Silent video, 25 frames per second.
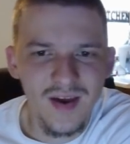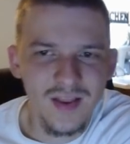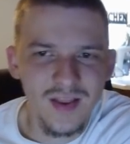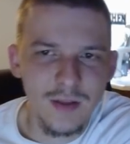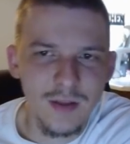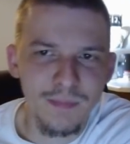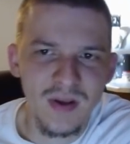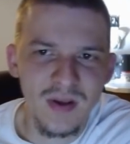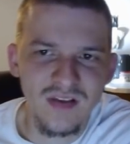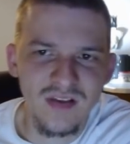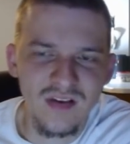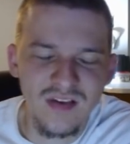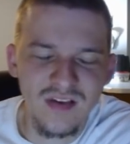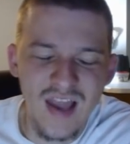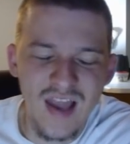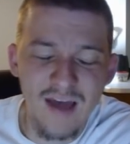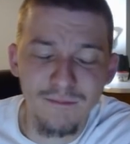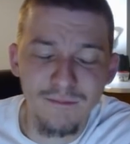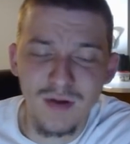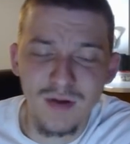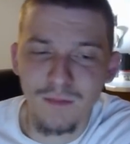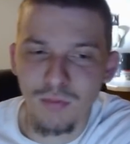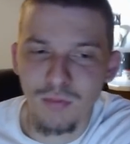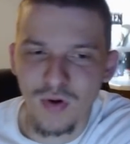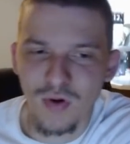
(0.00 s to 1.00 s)
The Pistons have
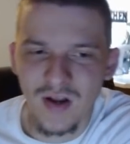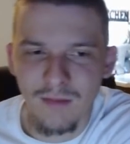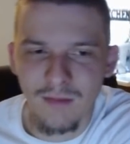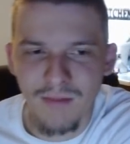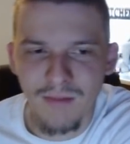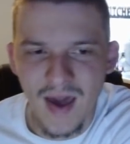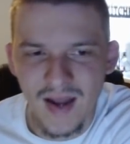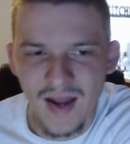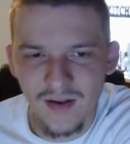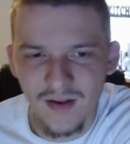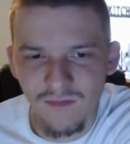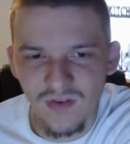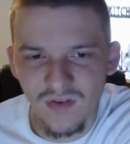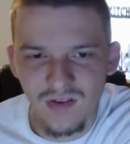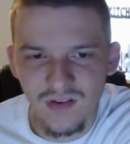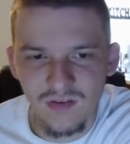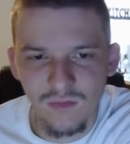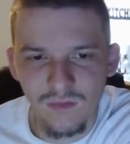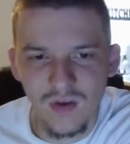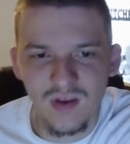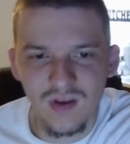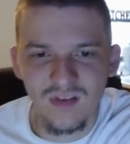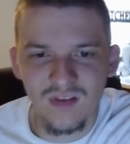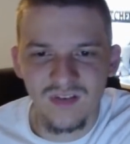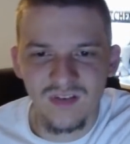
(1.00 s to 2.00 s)
been pretty bad
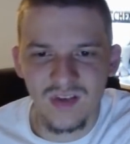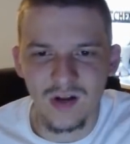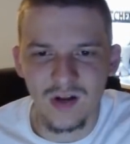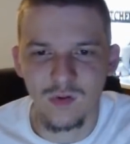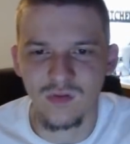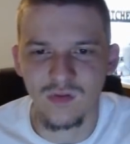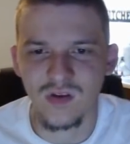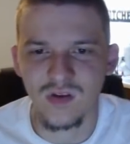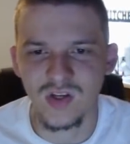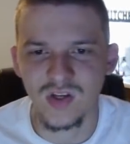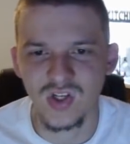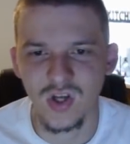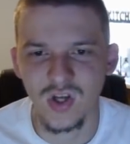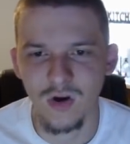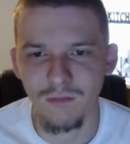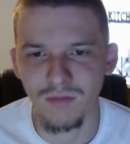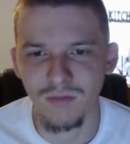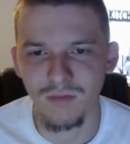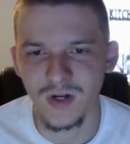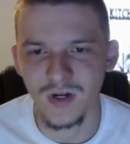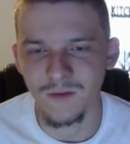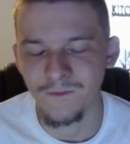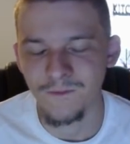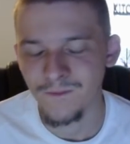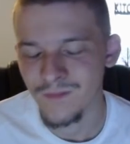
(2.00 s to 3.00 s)
defensively against centers this year,
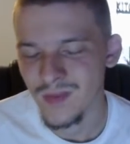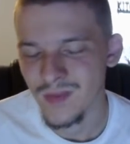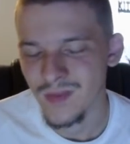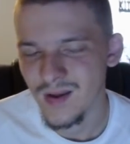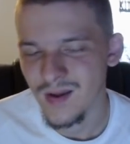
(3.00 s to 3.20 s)
but